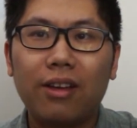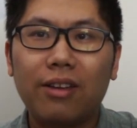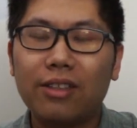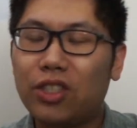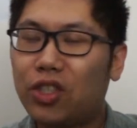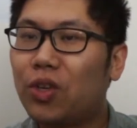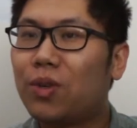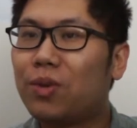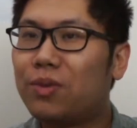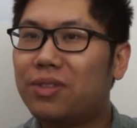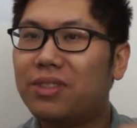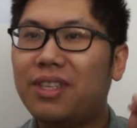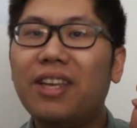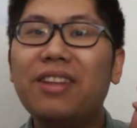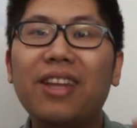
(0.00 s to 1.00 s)
So
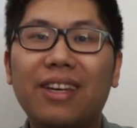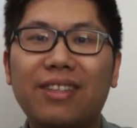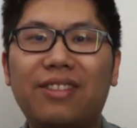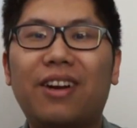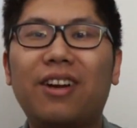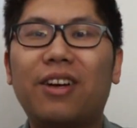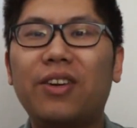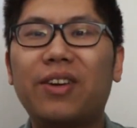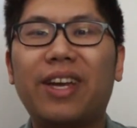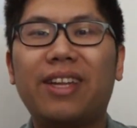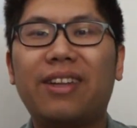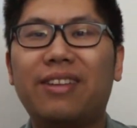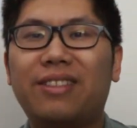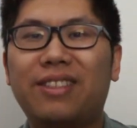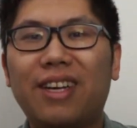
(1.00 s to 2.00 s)
then I started looking
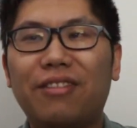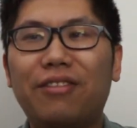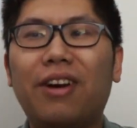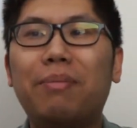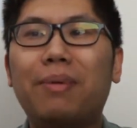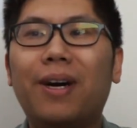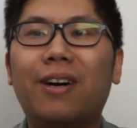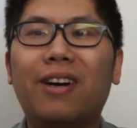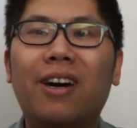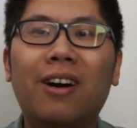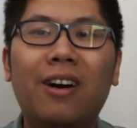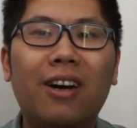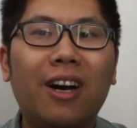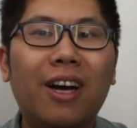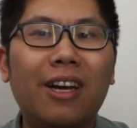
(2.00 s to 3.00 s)
this stuff up
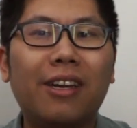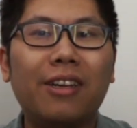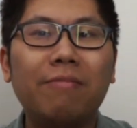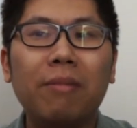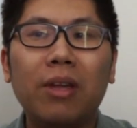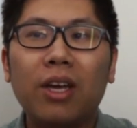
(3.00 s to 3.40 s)
online,